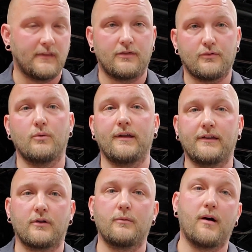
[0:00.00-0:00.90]
3
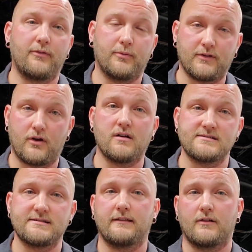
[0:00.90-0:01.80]
weeks or a month with the car
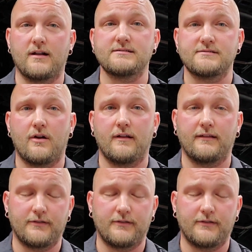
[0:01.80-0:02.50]
sitting there not starting.